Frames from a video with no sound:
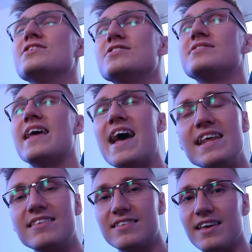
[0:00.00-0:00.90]
just
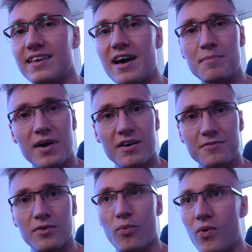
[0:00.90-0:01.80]
anything
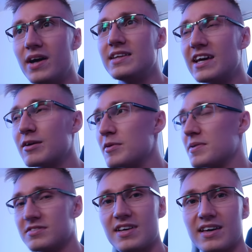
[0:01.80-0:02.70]
above 1 gigabit
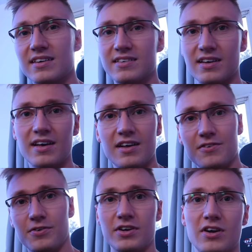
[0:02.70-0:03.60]
per second
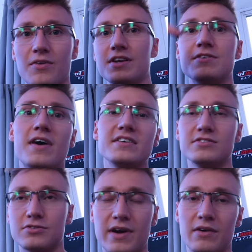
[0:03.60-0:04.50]
for, you know, the
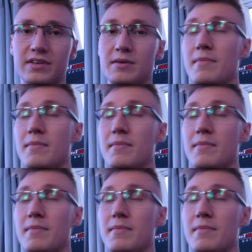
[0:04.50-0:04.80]
devices around here.